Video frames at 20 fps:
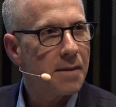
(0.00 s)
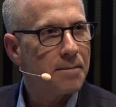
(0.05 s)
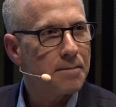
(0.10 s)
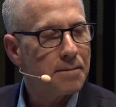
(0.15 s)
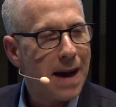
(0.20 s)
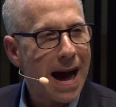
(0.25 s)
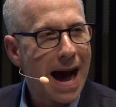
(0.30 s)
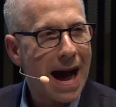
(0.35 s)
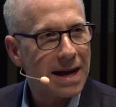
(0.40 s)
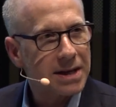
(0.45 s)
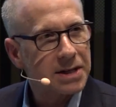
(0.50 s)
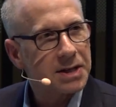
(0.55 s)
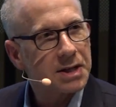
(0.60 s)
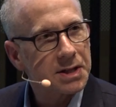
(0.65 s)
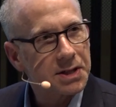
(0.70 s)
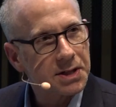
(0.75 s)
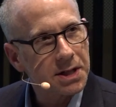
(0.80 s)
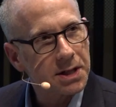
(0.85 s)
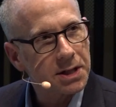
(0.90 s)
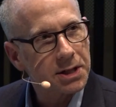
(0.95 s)
a bad
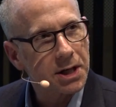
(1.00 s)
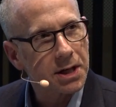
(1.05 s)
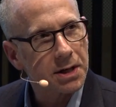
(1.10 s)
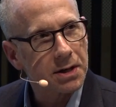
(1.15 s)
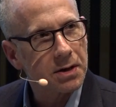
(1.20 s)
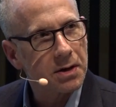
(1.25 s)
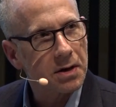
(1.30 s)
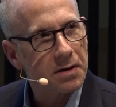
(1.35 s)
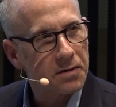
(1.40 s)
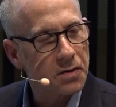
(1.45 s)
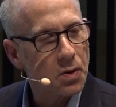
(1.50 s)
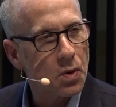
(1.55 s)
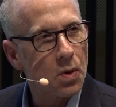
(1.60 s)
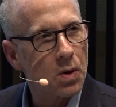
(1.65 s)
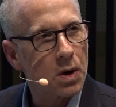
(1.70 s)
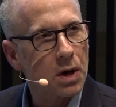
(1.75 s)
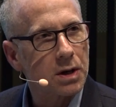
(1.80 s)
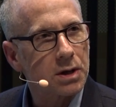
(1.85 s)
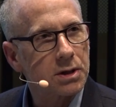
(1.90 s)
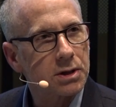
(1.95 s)
decision, of
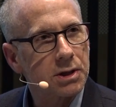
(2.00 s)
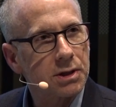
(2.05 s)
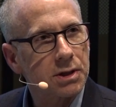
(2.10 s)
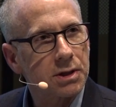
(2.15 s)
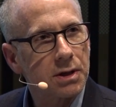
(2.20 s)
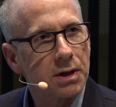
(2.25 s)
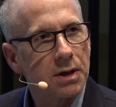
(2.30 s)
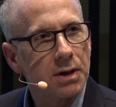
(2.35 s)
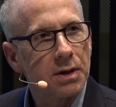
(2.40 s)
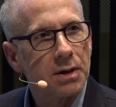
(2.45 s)
course,